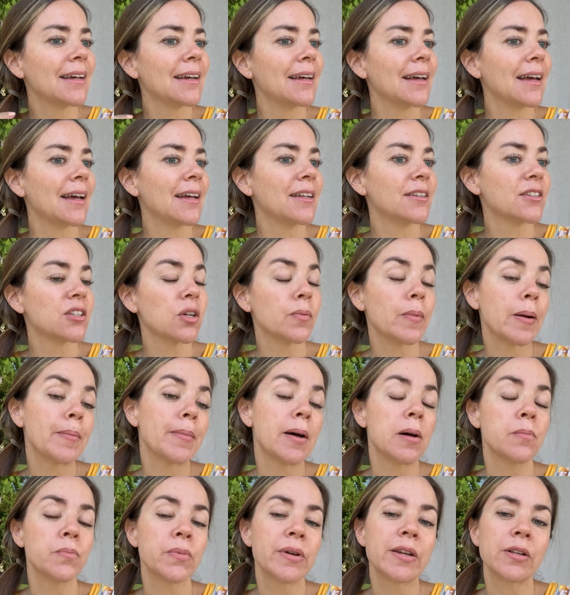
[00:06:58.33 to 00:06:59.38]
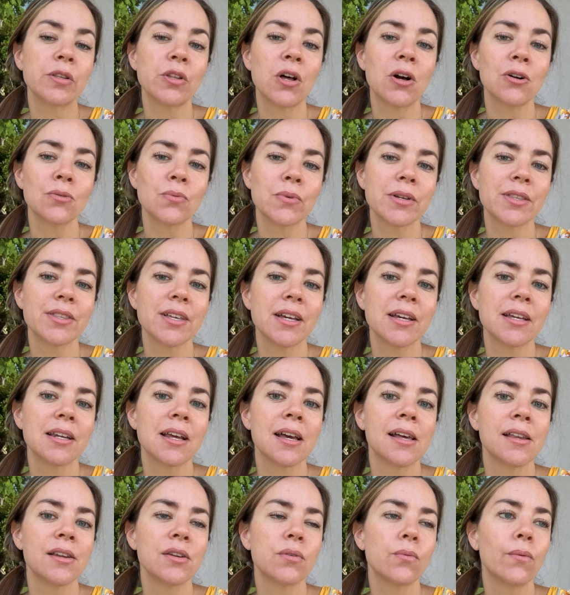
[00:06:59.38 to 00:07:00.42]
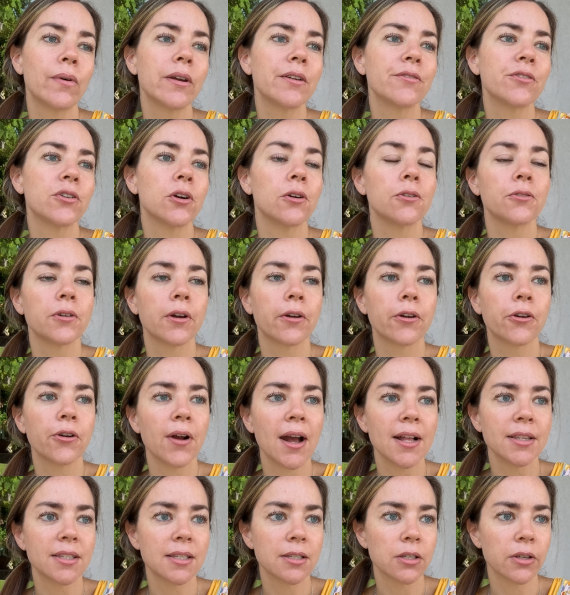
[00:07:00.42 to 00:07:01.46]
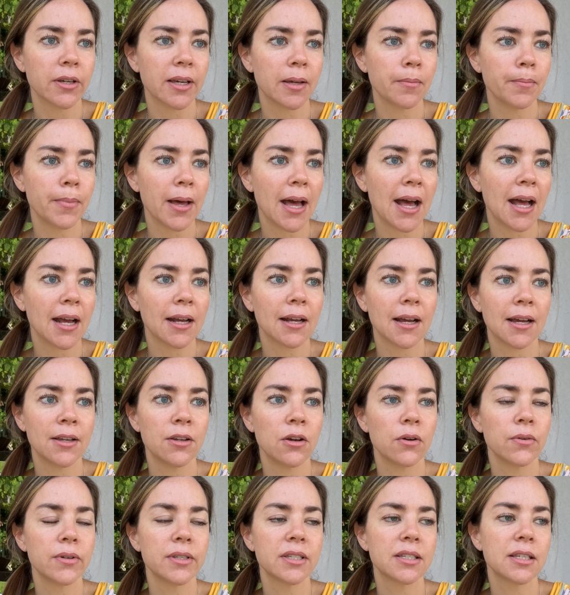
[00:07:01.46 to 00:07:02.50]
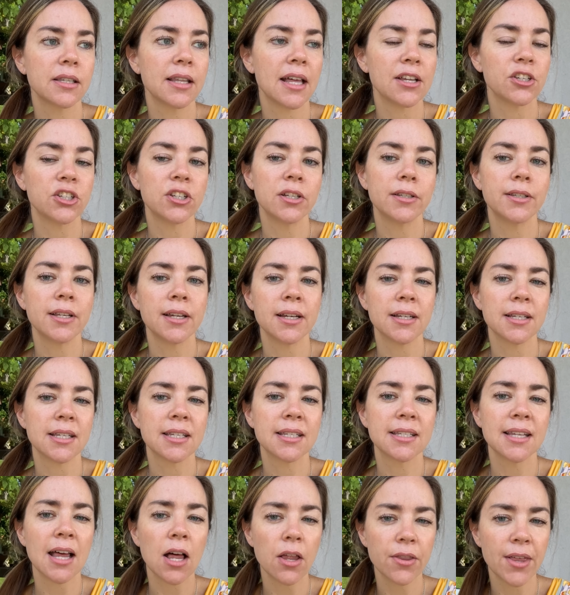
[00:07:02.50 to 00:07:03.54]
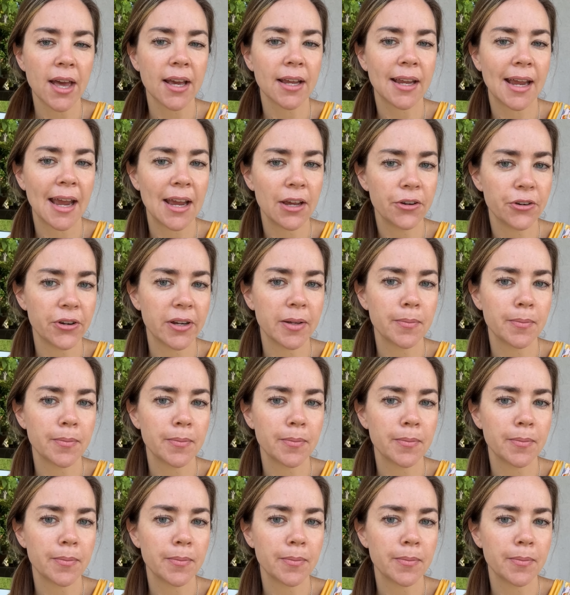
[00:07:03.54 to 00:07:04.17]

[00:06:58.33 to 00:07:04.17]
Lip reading: And so my mom went along with it. And one of her regrets, looking back, I know, is that she didn't sell that catering